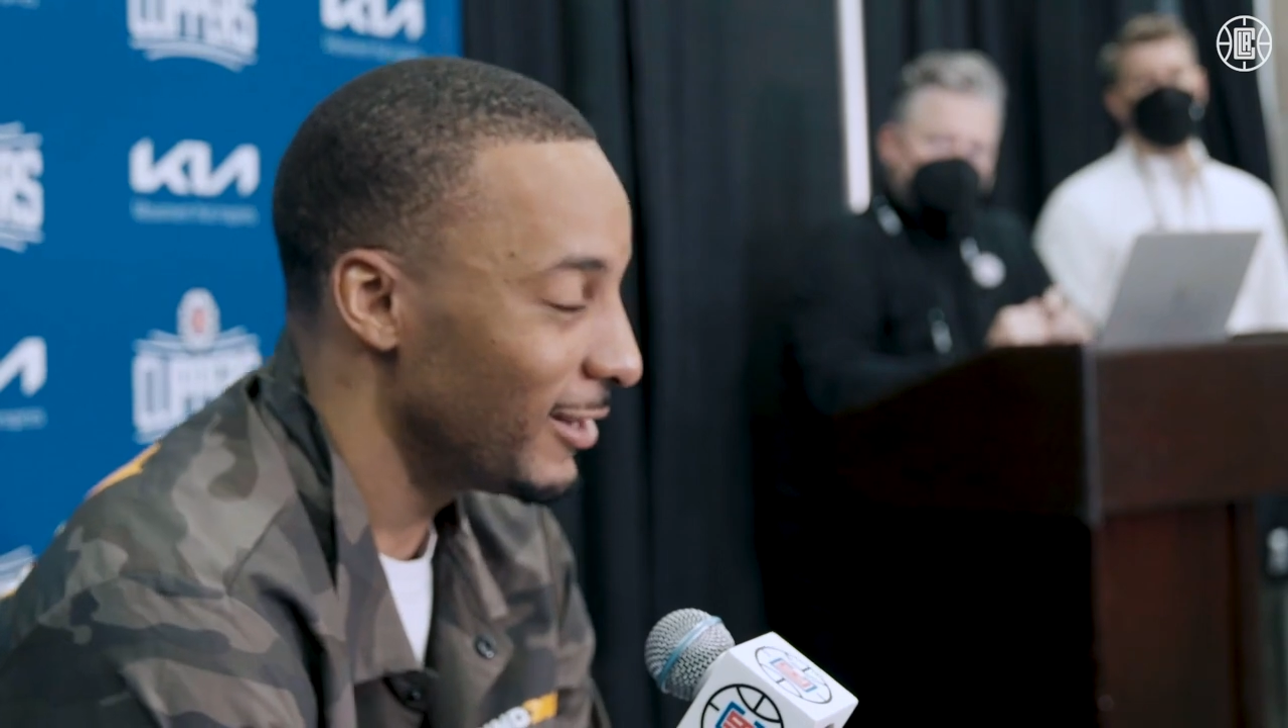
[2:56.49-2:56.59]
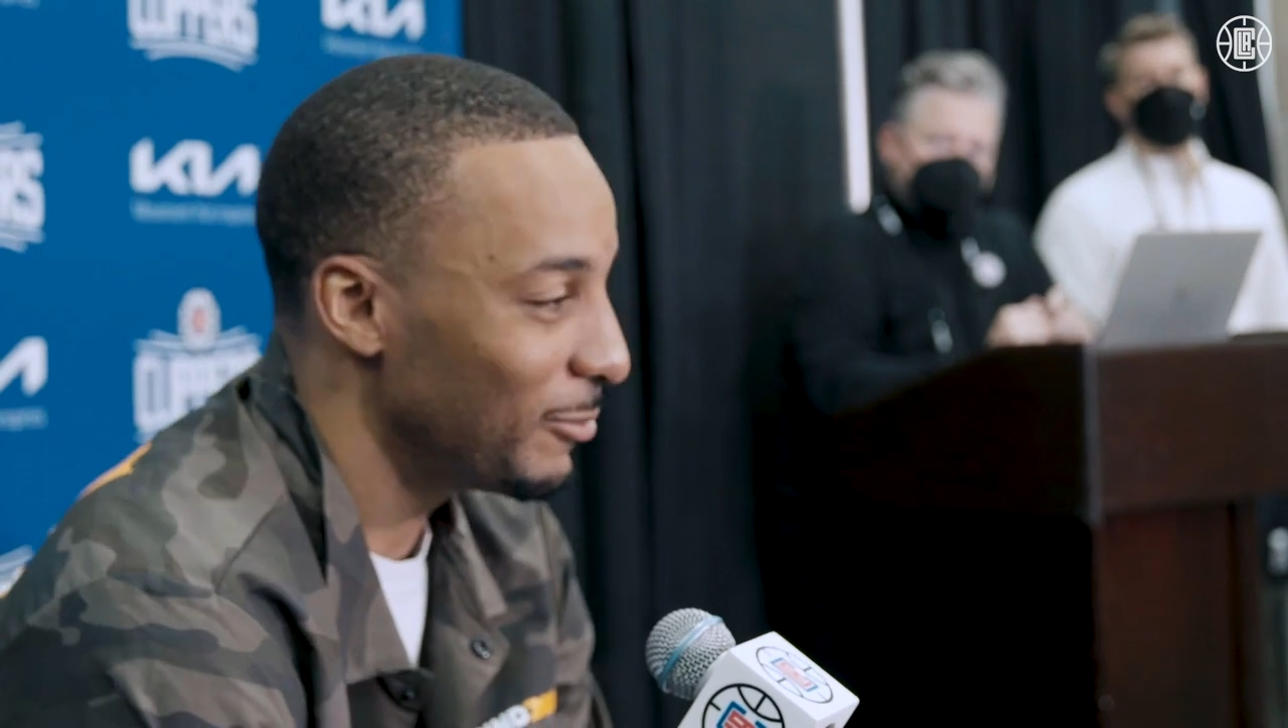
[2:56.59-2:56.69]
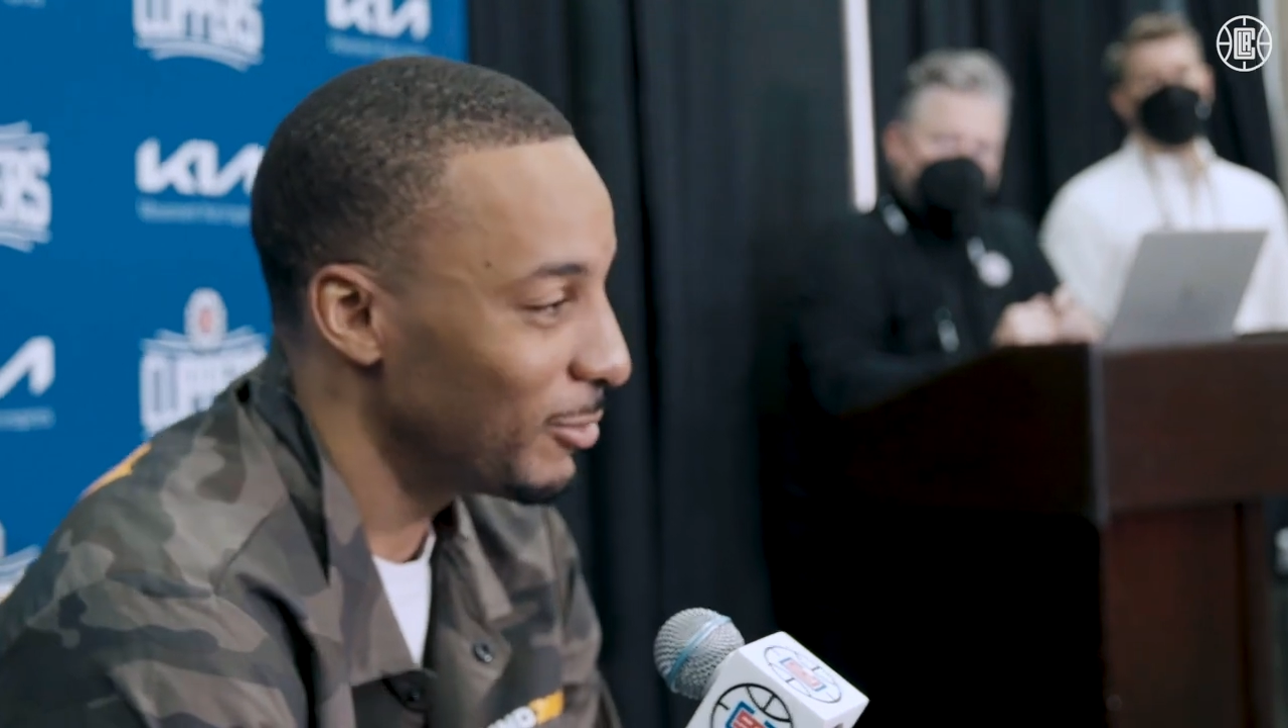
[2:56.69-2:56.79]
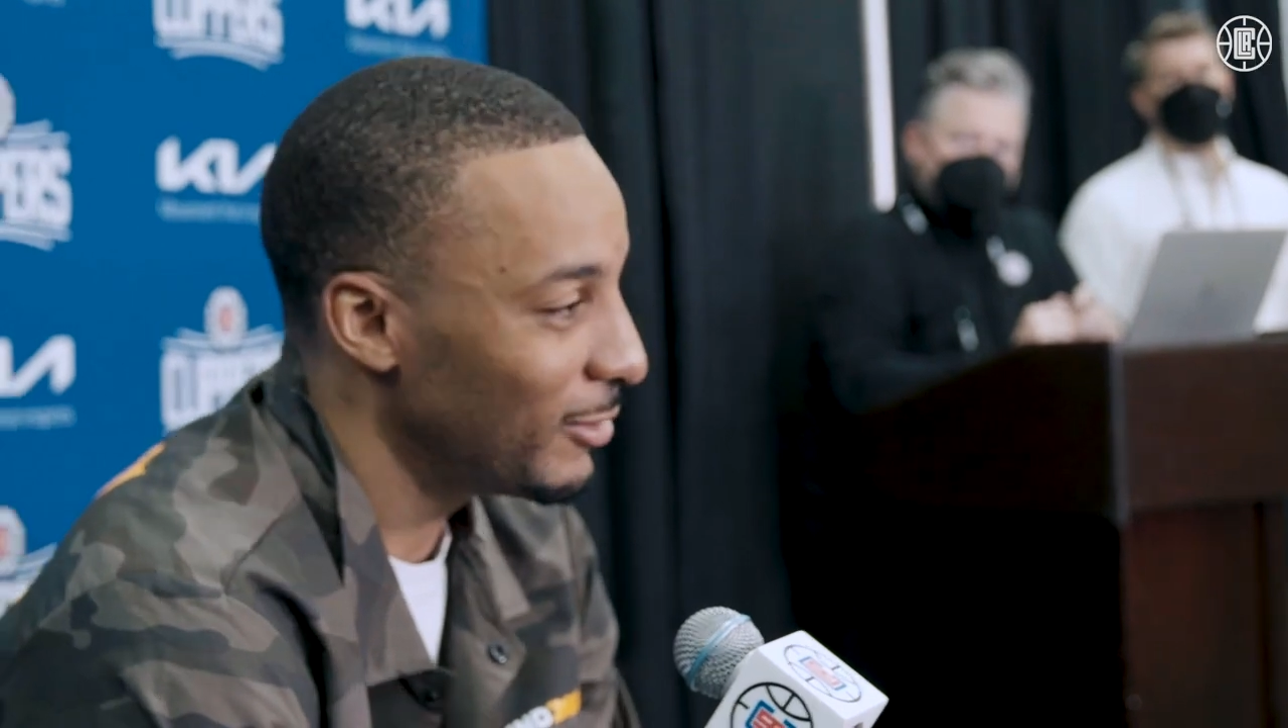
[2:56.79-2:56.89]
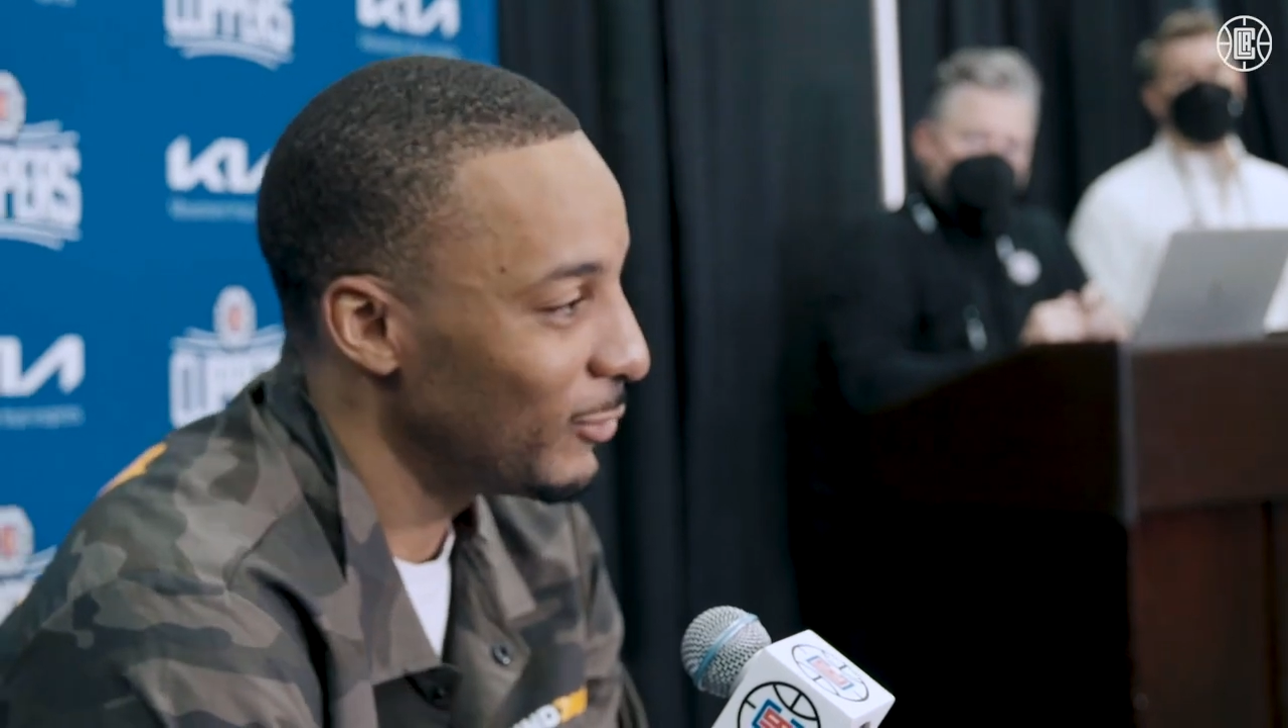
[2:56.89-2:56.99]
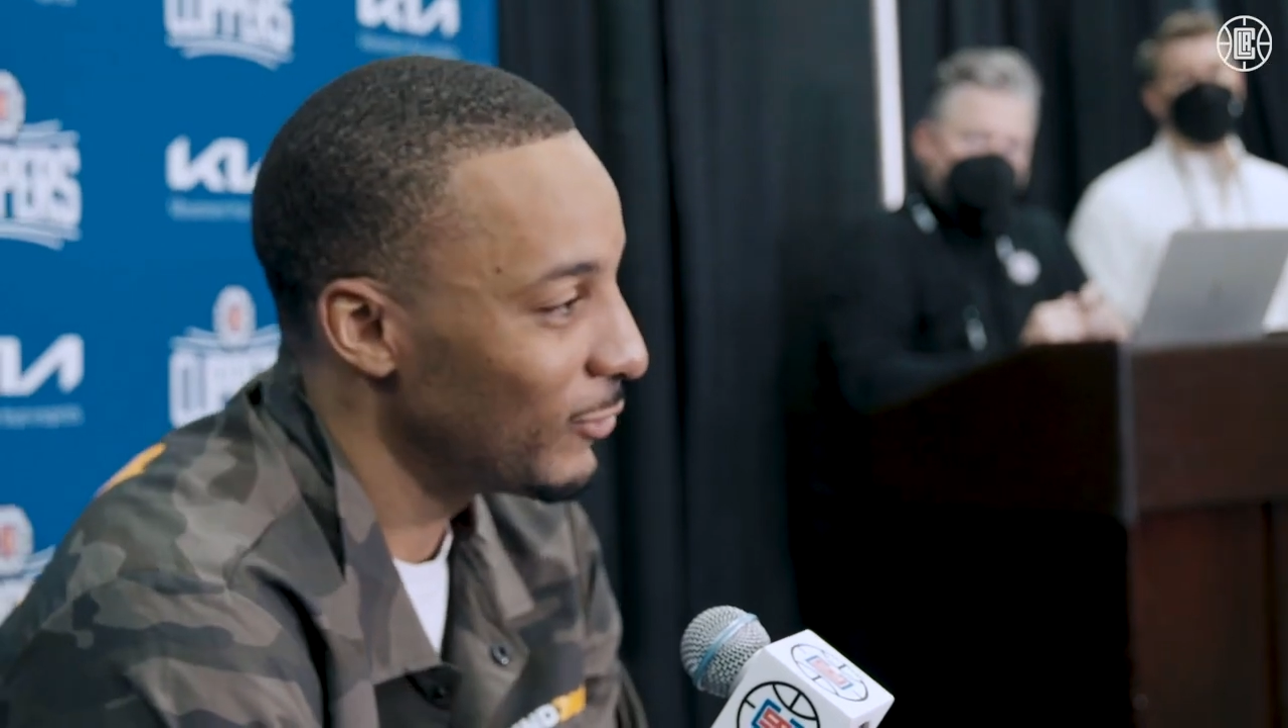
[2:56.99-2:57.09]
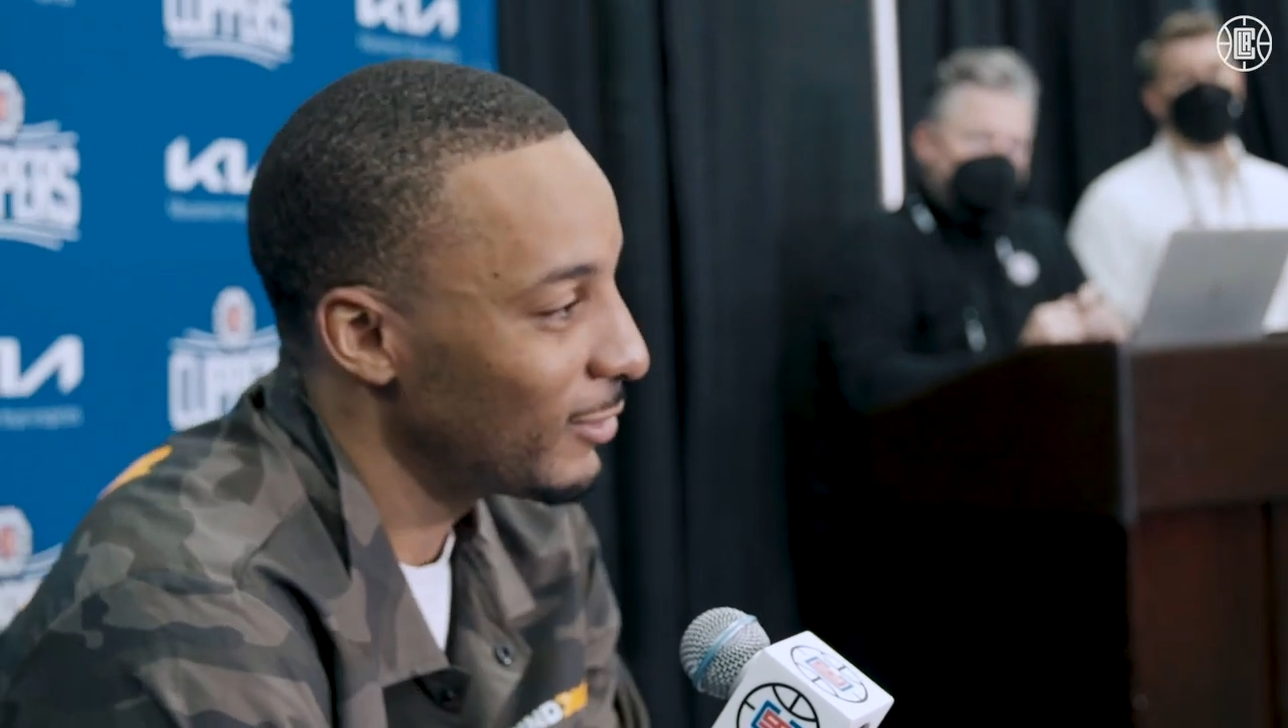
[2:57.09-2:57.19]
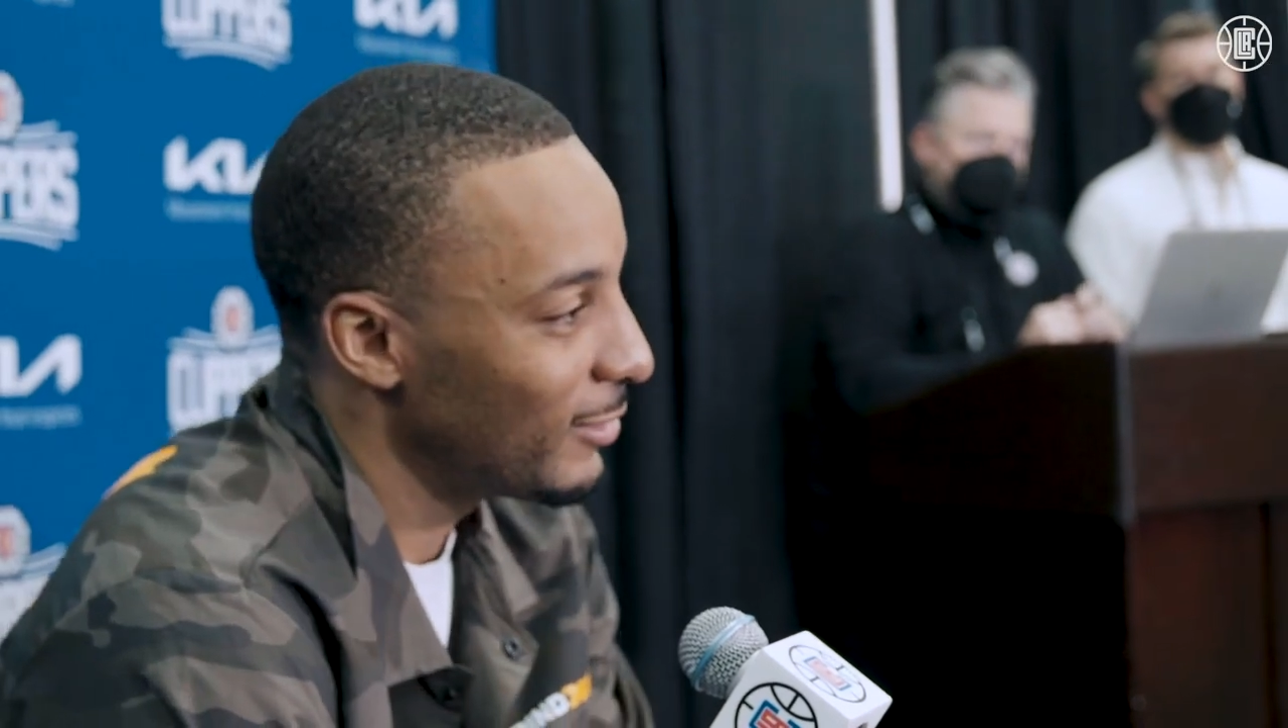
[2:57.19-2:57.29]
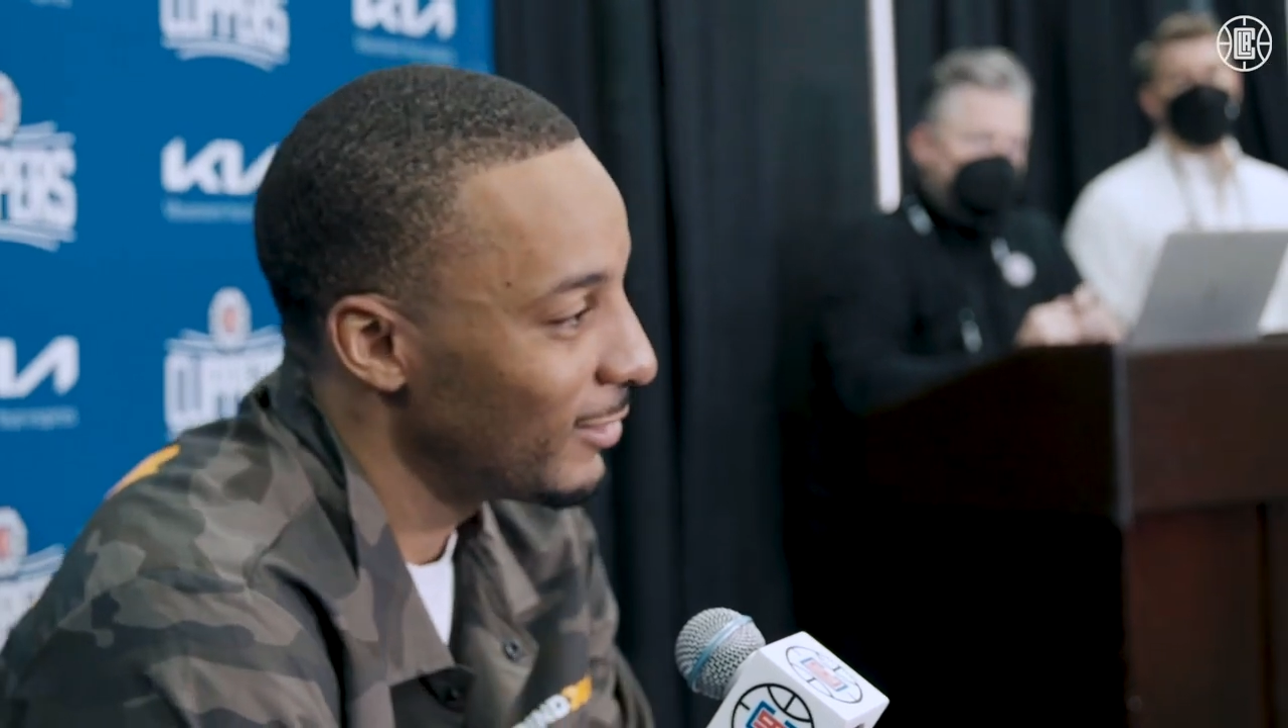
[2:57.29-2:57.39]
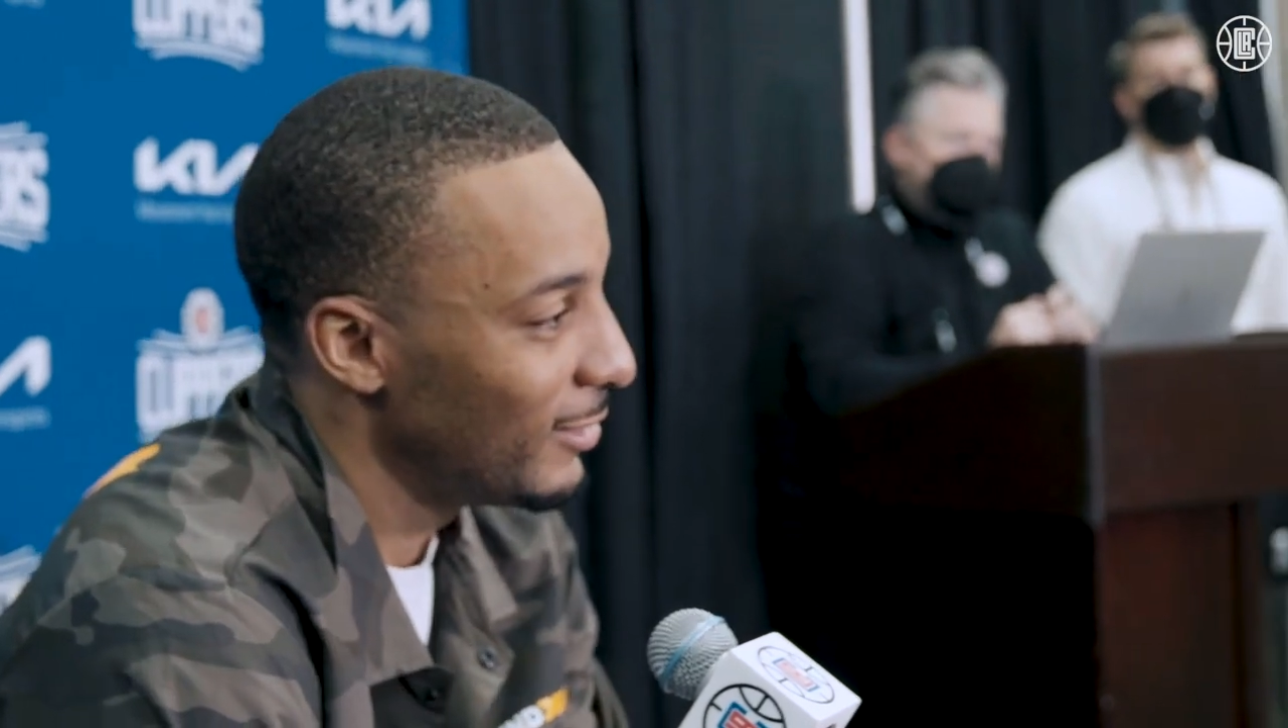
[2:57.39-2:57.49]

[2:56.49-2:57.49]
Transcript: didn't believe it.